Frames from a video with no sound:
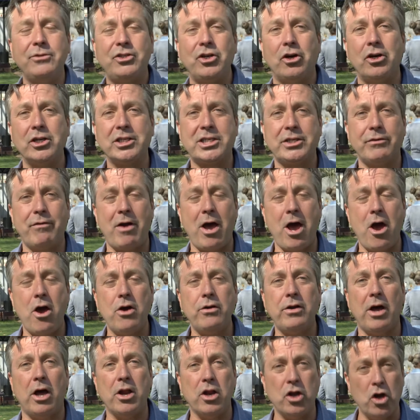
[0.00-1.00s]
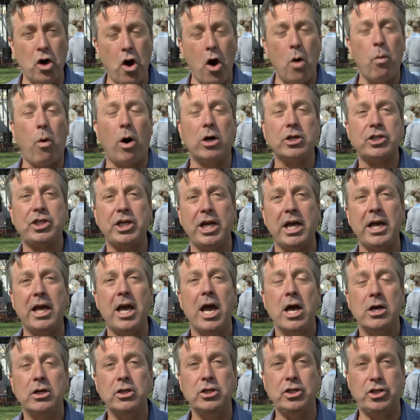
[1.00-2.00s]
John Terode and you're watching
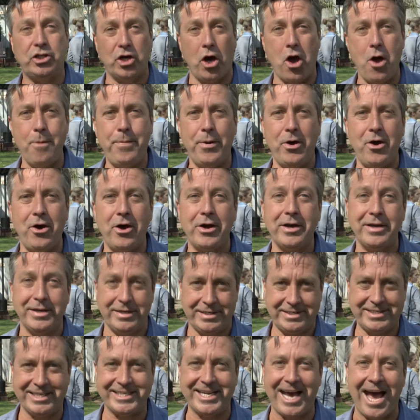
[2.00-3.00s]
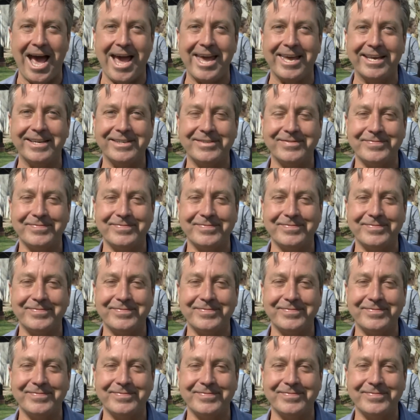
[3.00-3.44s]
Joburg today.